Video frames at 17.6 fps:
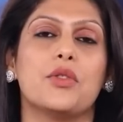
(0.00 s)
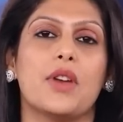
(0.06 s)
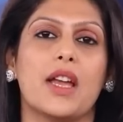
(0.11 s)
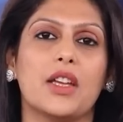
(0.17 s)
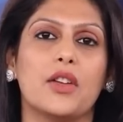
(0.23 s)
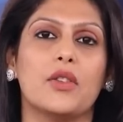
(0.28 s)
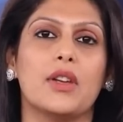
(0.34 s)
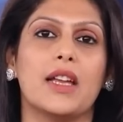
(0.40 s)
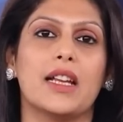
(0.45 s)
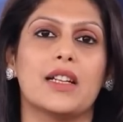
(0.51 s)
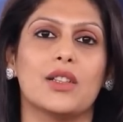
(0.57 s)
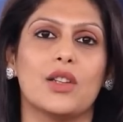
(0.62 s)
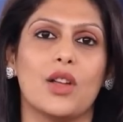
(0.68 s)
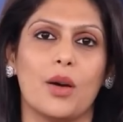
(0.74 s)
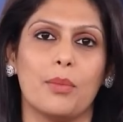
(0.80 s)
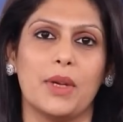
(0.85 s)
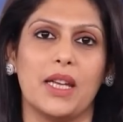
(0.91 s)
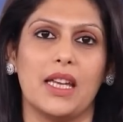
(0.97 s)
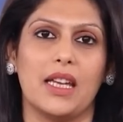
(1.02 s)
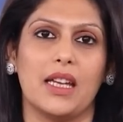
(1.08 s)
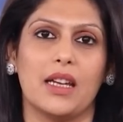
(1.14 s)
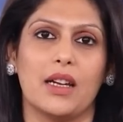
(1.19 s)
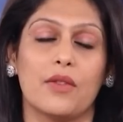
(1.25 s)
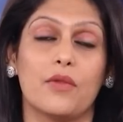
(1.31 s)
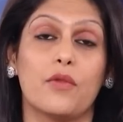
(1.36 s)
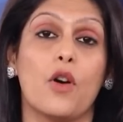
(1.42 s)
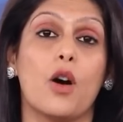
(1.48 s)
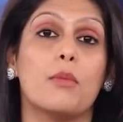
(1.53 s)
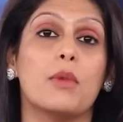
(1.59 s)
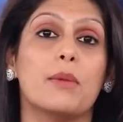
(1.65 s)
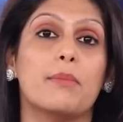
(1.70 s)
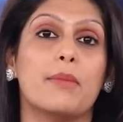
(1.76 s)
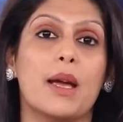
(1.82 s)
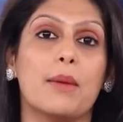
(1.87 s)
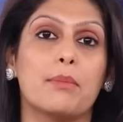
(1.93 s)
to regulate lobbying.
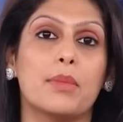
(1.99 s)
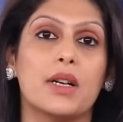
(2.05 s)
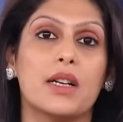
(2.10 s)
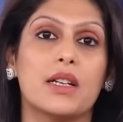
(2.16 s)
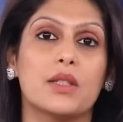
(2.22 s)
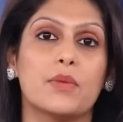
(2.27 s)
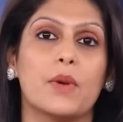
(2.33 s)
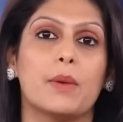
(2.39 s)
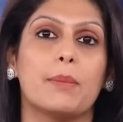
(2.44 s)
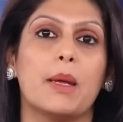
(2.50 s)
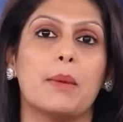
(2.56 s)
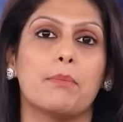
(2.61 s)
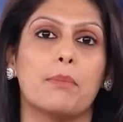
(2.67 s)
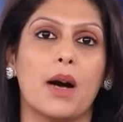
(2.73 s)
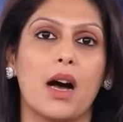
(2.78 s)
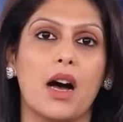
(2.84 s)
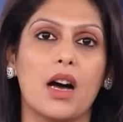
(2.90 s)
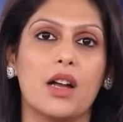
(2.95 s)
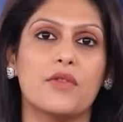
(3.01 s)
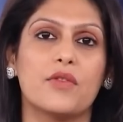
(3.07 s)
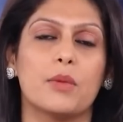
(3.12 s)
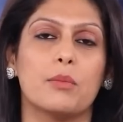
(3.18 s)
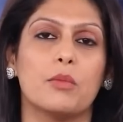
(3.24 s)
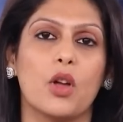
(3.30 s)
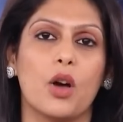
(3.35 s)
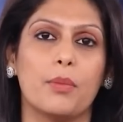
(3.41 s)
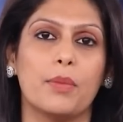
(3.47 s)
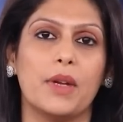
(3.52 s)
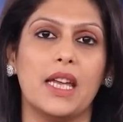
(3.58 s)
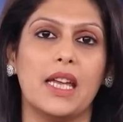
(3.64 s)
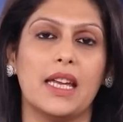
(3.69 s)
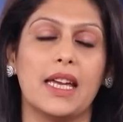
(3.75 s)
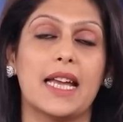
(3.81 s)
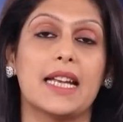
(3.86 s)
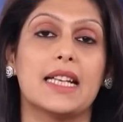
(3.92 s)
Former members will be barred from
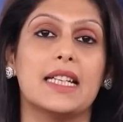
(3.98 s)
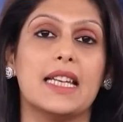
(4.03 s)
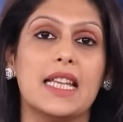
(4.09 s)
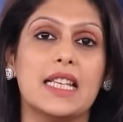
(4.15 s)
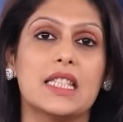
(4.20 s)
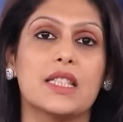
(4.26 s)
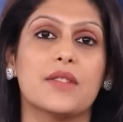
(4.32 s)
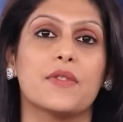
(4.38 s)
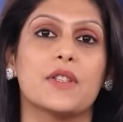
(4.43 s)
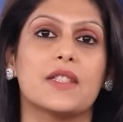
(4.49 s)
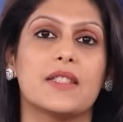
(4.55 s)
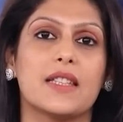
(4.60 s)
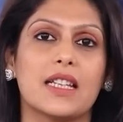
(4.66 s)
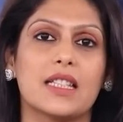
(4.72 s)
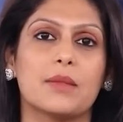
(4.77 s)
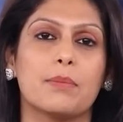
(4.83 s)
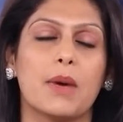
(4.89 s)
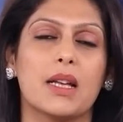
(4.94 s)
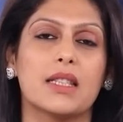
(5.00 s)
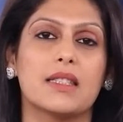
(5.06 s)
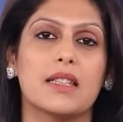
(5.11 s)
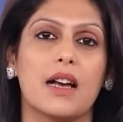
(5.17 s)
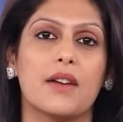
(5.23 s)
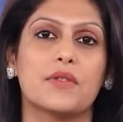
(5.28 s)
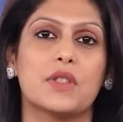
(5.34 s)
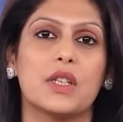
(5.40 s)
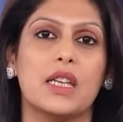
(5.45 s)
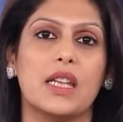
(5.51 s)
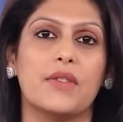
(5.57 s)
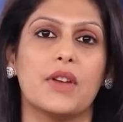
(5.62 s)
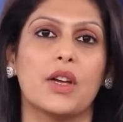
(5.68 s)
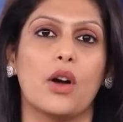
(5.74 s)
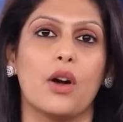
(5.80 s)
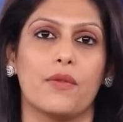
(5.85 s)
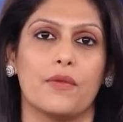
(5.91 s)
lobbying at least for 6 months after
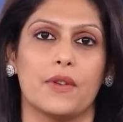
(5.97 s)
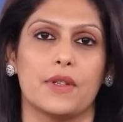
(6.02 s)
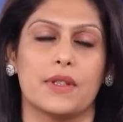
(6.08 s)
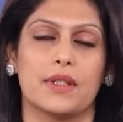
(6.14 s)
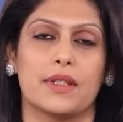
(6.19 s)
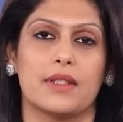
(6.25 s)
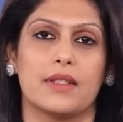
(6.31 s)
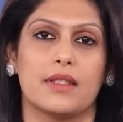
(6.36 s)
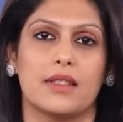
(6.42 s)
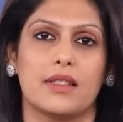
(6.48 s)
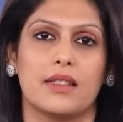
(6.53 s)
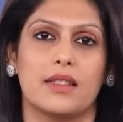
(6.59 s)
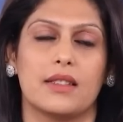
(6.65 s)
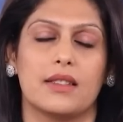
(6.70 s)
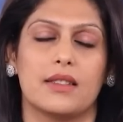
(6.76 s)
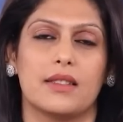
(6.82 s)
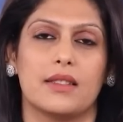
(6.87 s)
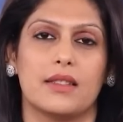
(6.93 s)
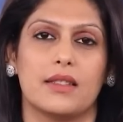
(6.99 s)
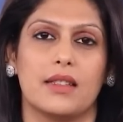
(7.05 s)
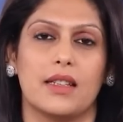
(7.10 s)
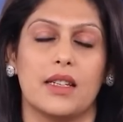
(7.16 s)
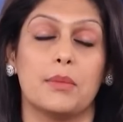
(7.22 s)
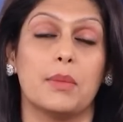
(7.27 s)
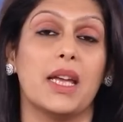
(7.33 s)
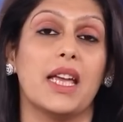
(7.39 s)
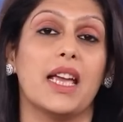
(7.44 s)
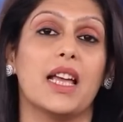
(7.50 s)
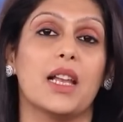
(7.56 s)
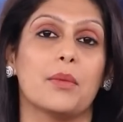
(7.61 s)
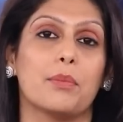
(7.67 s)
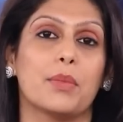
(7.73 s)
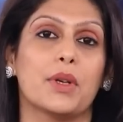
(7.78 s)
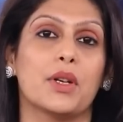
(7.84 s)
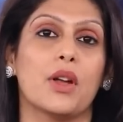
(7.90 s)
leaving office. It may
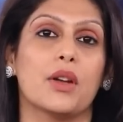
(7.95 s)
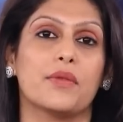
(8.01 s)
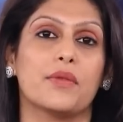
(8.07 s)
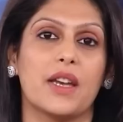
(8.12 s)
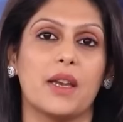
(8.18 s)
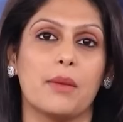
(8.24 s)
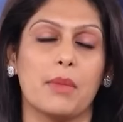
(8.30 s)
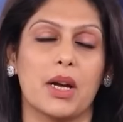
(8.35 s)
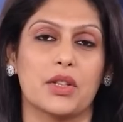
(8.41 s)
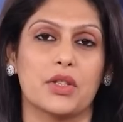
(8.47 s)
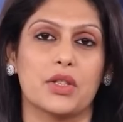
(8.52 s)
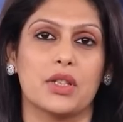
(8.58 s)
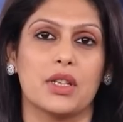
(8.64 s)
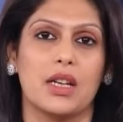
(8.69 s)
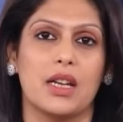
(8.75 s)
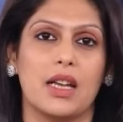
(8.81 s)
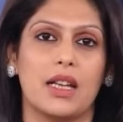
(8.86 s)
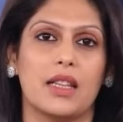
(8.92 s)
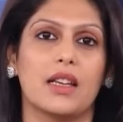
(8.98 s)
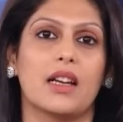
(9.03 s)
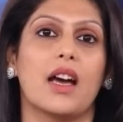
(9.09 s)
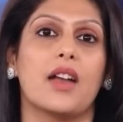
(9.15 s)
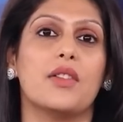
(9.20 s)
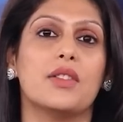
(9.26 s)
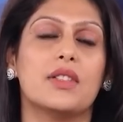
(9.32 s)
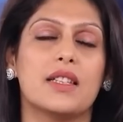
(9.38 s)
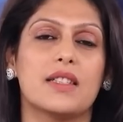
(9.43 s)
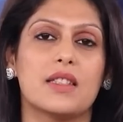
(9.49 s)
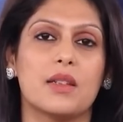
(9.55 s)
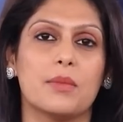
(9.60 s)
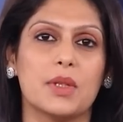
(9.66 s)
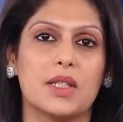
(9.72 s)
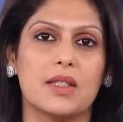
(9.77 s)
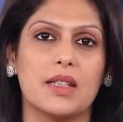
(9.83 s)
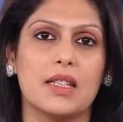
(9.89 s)
help, but very much. The current
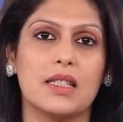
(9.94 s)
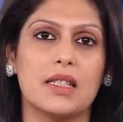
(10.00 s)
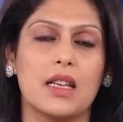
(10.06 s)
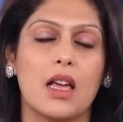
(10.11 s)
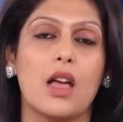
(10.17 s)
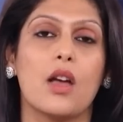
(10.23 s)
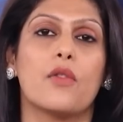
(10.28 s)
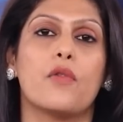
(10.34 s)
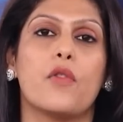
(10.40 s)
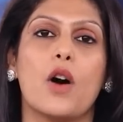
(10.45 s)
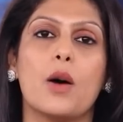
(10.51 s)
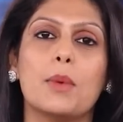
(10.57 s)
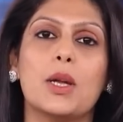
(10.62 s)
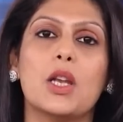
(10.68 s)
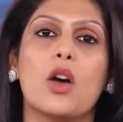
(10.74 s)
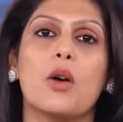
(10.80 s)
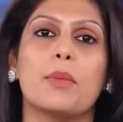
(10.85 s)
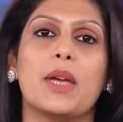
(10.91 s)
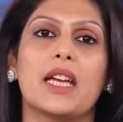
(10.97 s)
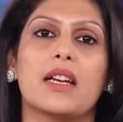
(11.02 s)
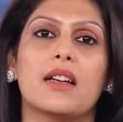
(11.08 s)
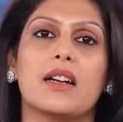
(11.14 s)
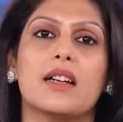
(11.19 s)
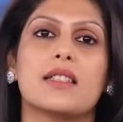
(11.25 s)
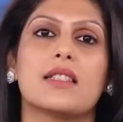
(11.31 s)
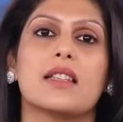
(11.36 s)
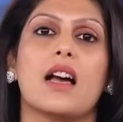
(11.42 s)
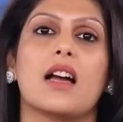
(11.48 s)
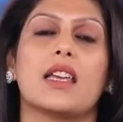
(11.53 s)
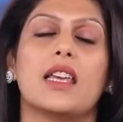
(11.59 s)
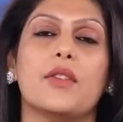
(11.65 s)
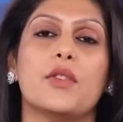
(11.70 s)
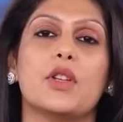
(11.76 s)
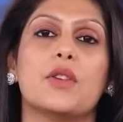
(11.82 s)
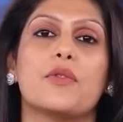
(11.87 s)
system is this. Former lawmakers are
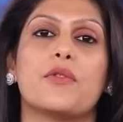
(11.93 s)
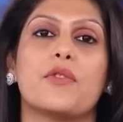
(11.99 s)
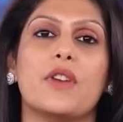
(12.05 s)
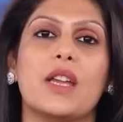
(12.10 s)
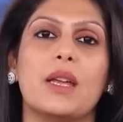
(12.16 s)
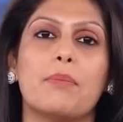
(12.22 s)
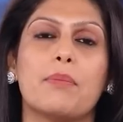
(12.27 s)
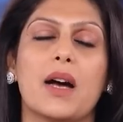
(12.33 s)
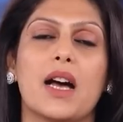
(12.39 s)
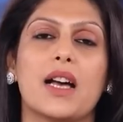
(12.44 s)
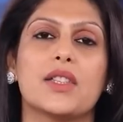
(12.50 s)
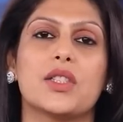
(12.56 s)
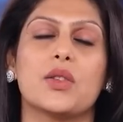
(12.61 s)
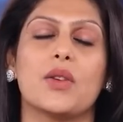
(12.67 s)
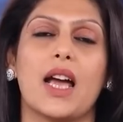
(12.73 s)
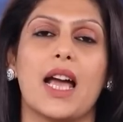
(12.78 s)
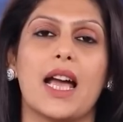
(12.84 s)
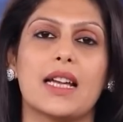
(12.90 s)
given a free pass to